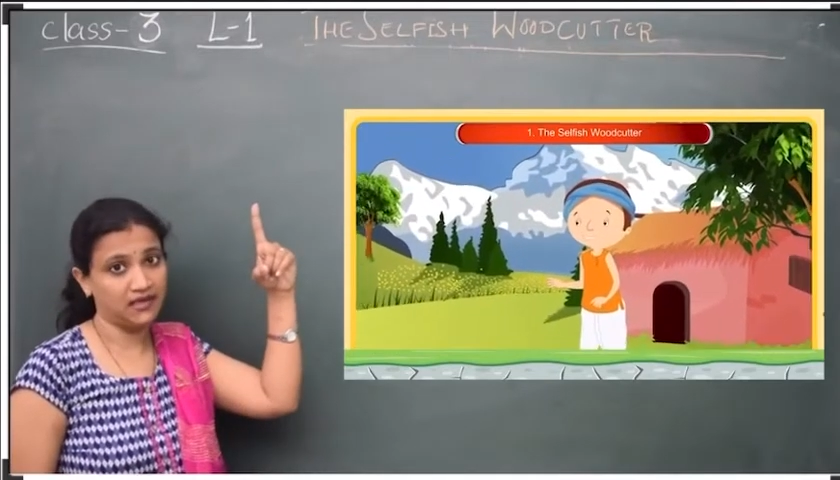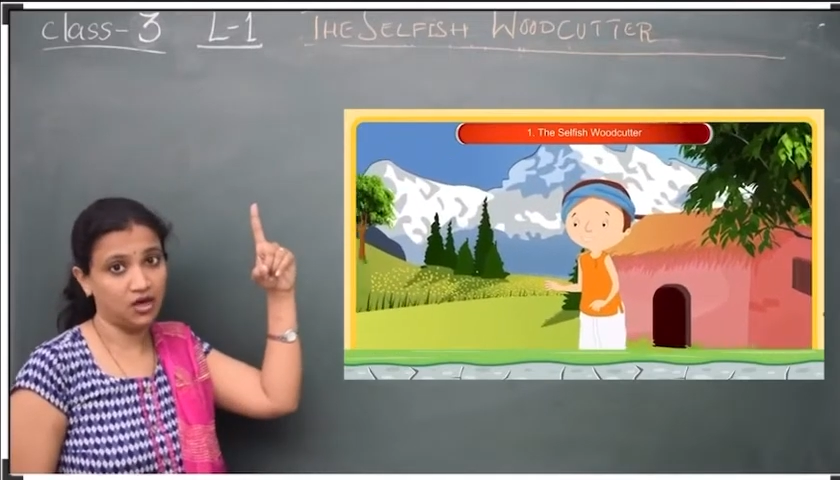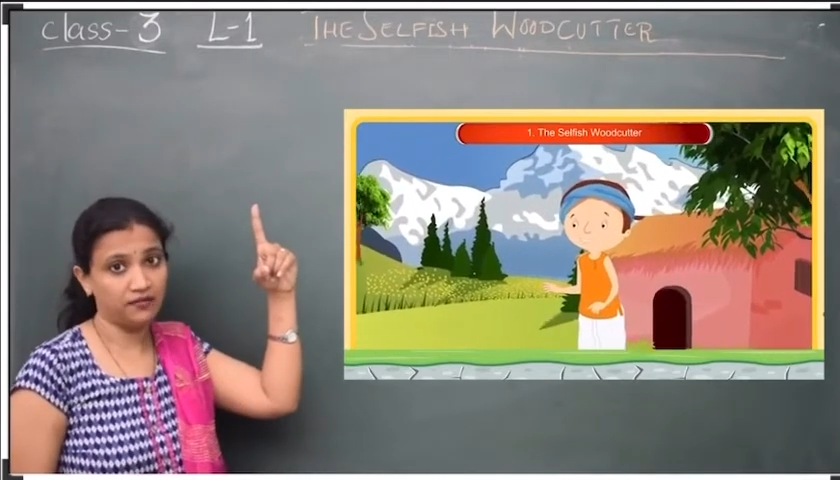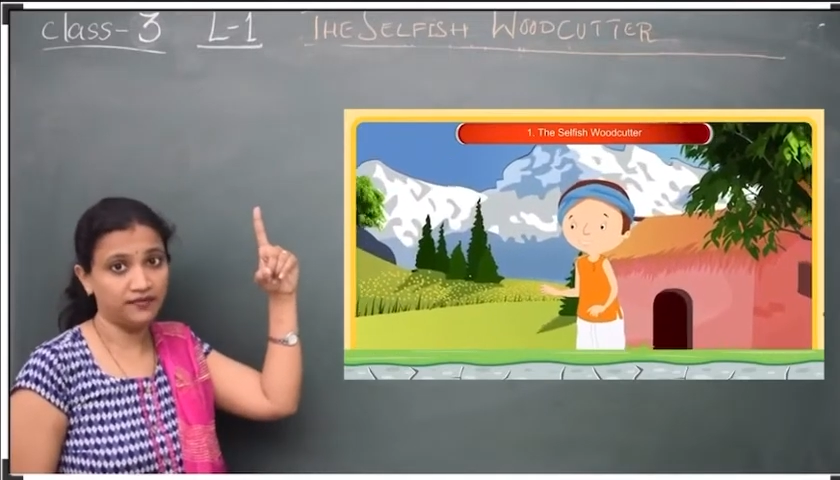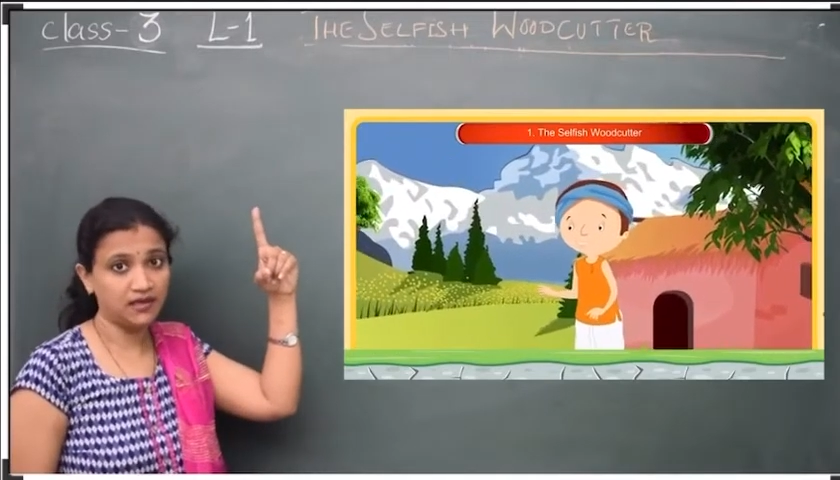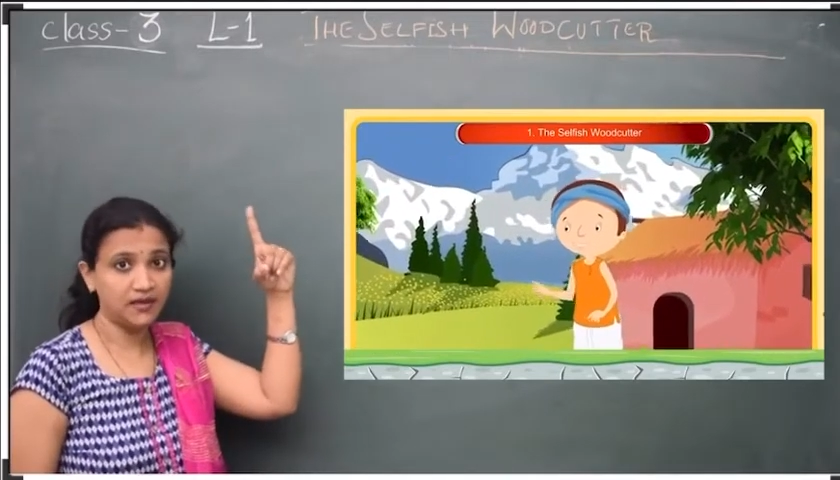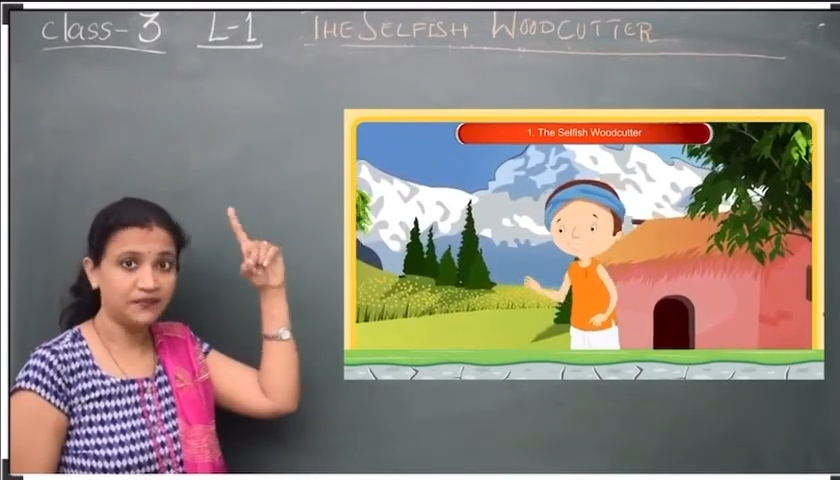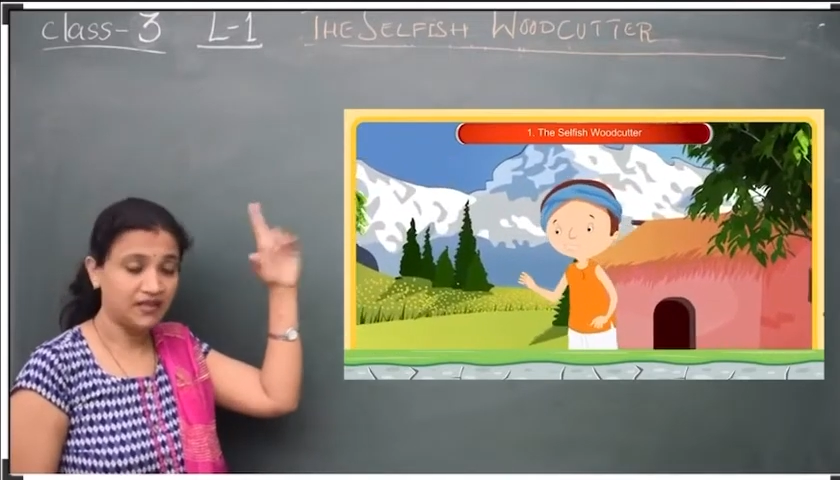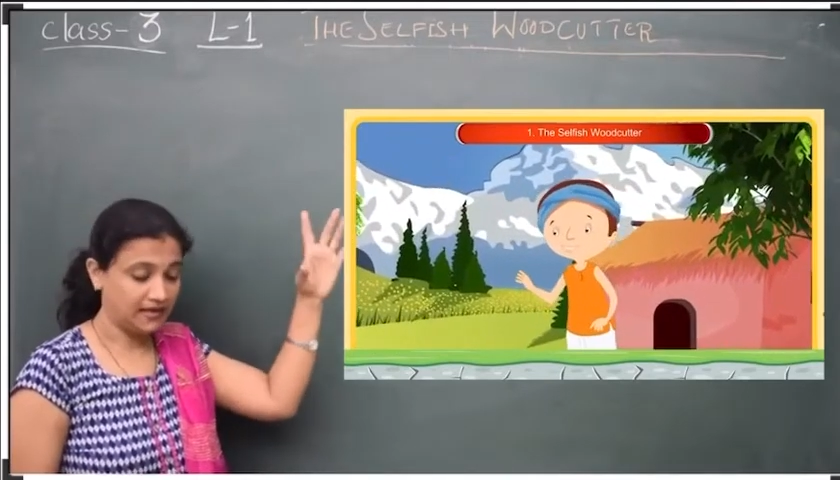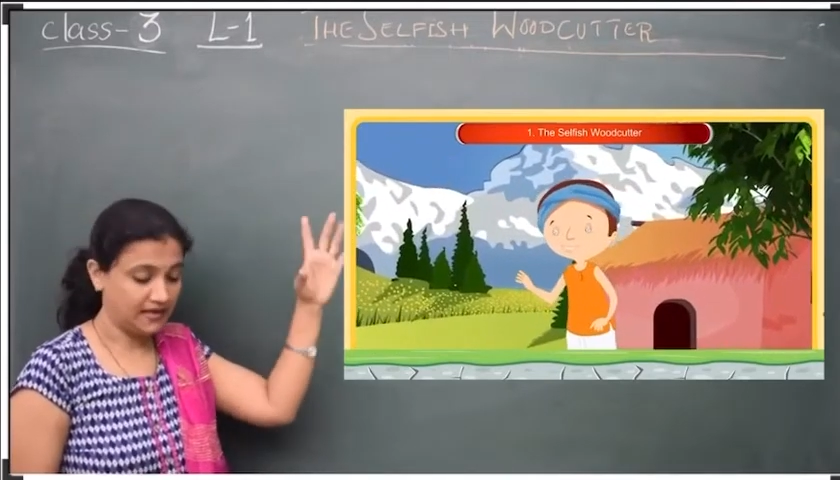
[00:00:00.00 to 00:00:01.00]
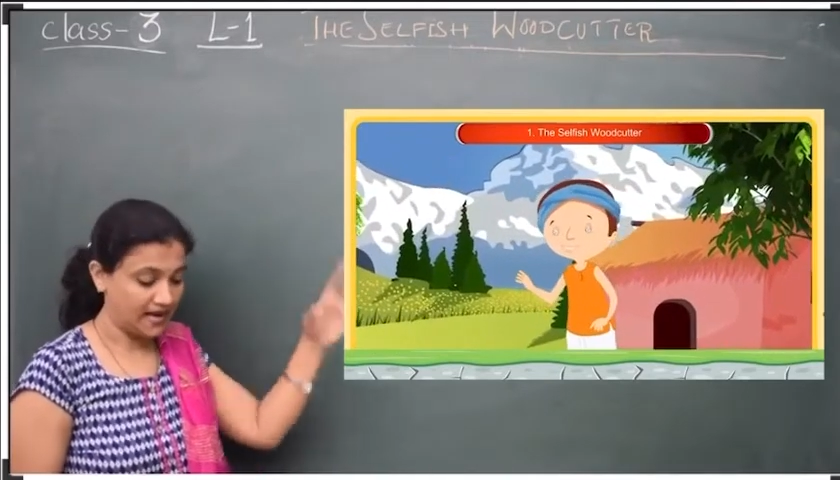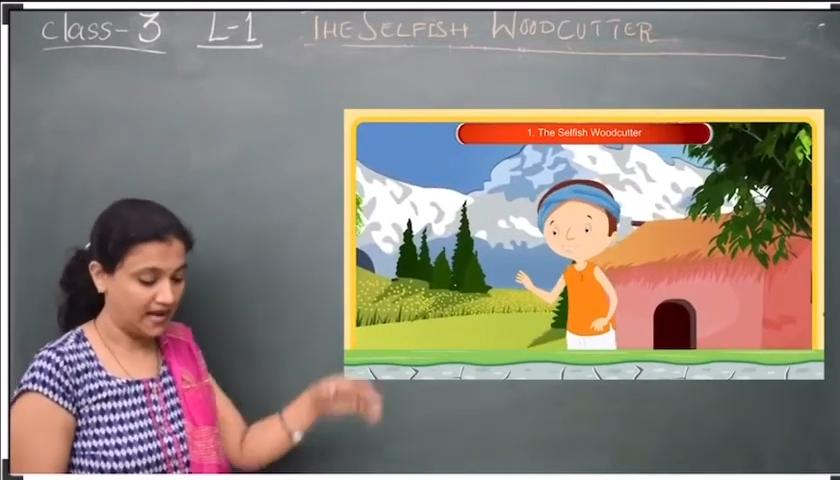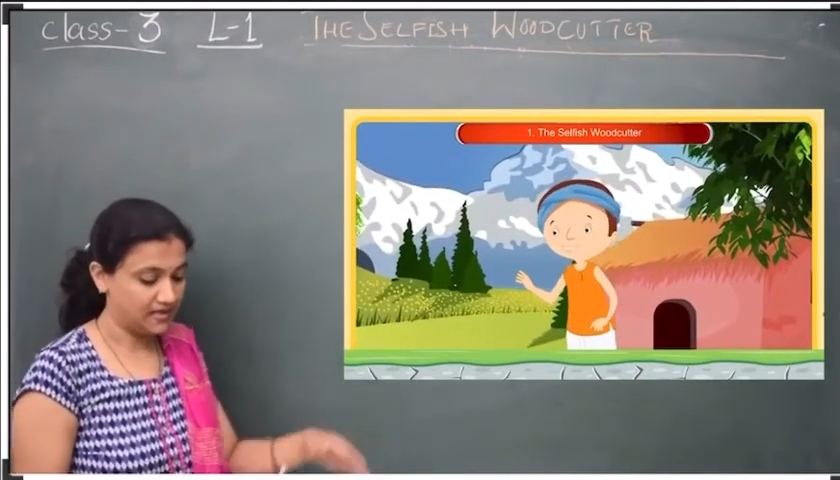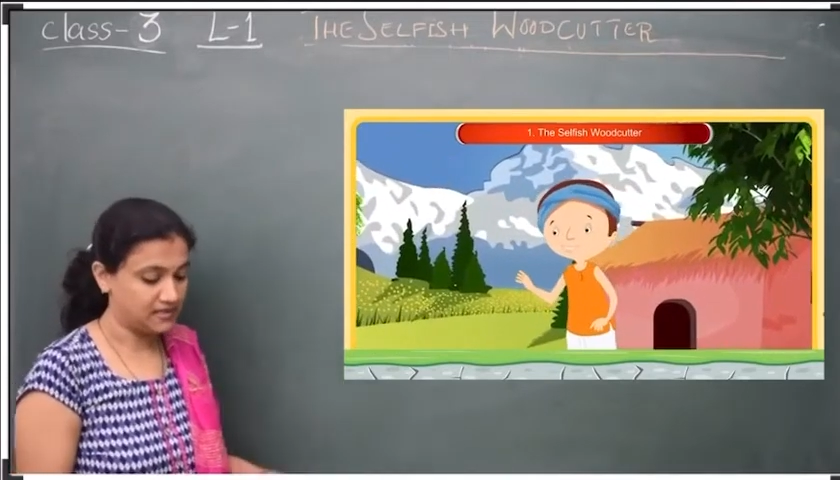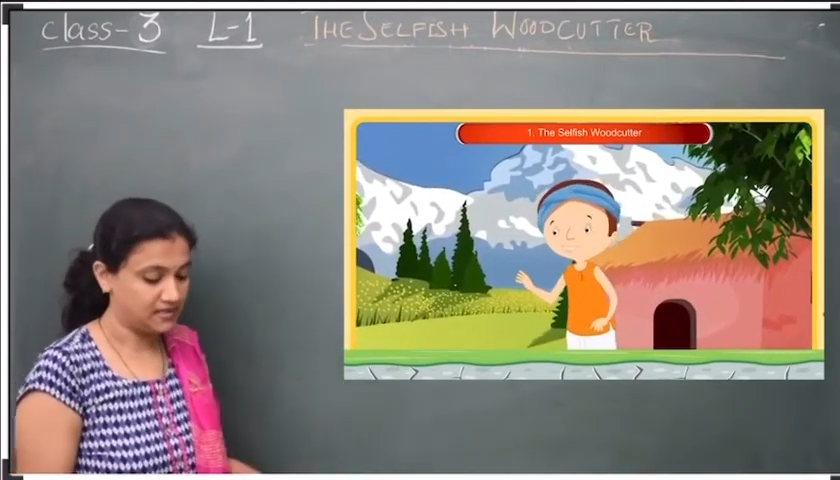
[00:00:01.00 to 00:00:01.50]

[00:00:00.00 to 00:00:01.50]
of the land.